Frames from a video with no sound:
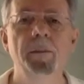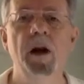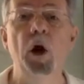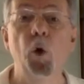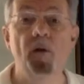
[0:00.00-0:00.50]
I'm
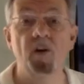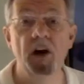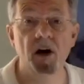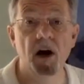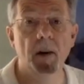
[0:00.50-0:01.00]
going to go over
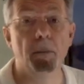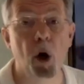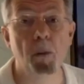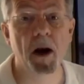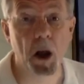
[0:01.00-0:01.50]
here and
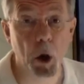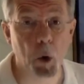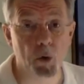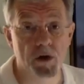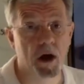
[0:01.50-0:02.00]
blow my
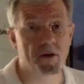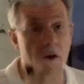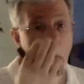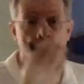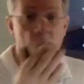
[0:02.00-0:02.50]
nose
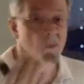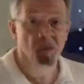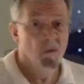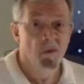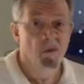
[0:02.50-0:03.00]
because
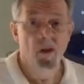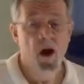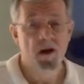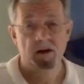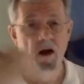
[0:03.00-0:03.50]

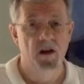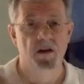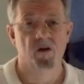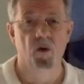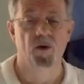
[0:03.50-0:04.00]
I just got
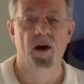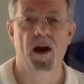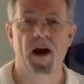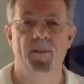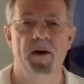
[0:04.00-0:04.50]
this whole thing
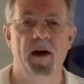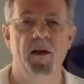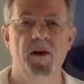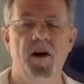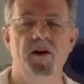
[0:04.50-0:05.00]
happening.
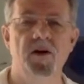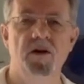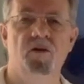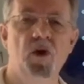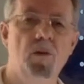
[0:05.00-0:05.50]
And then in
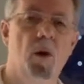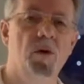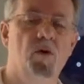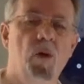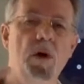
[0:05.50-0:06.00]
just a few
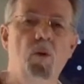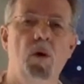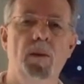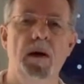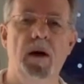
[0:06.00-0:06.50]
moments, we
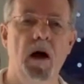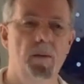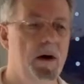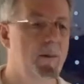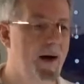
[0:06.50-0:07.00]
will be
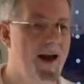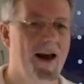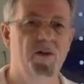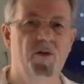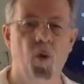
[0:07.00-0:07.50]
coming
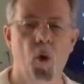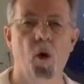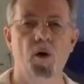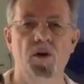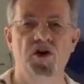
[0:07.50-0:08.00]
back
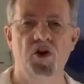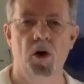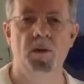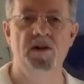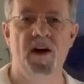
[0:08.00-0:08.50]
for the
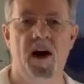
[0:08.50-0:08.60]
sermon